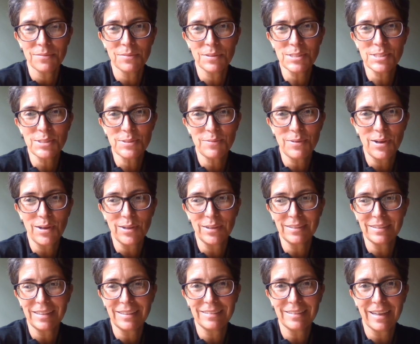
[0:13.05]
First of
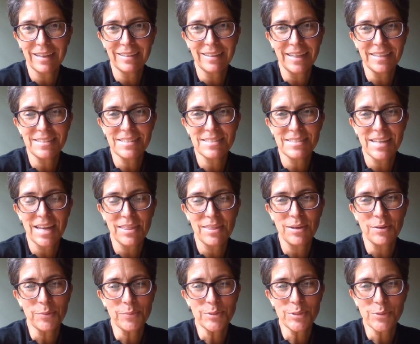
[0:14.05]
all, I'd like to say
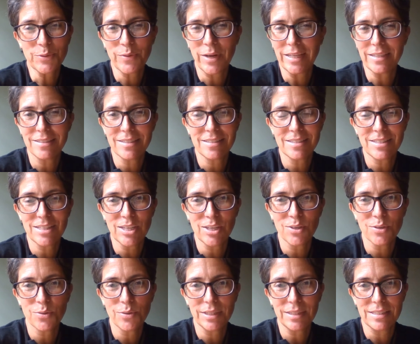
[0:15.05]
that it was great to see
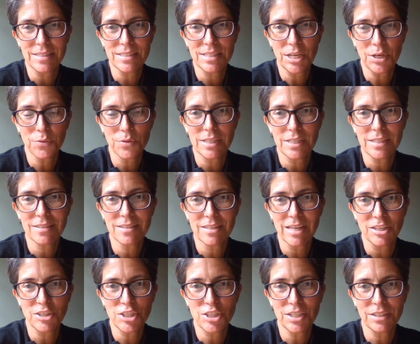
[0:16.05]
you at the synchronous
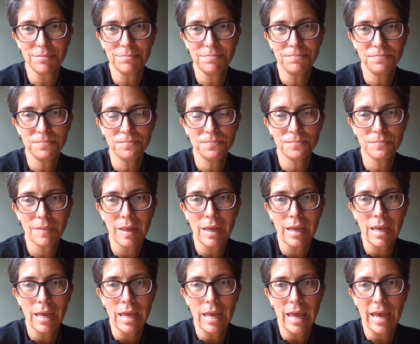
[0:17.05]
session,
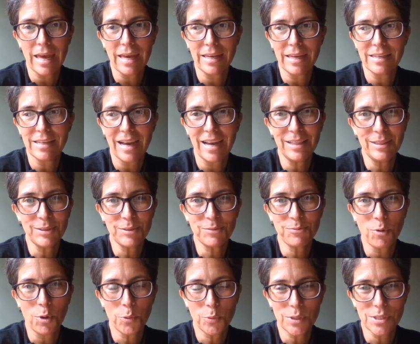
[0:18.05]
and I look
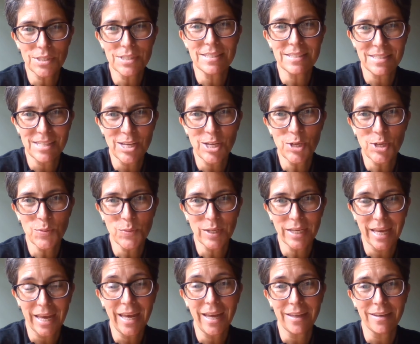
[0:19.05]
forward to seeing you
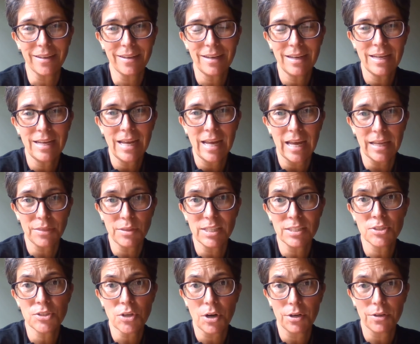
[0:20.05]
again at
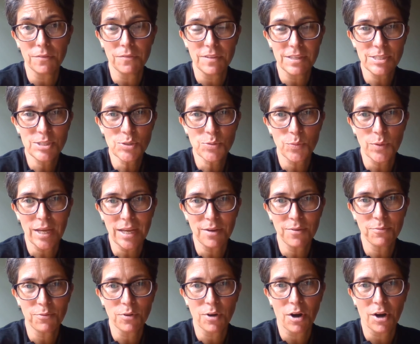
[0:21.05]
the start of this
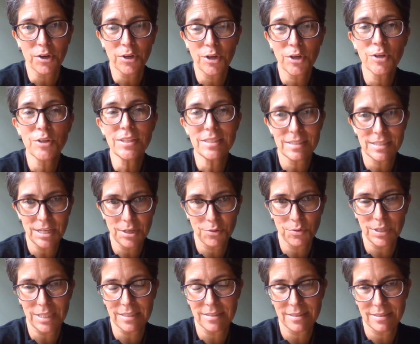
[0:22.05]
week for our current
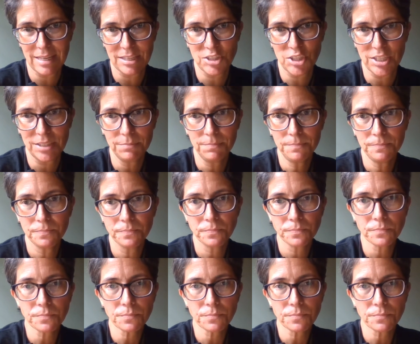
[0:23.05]
synchronous session.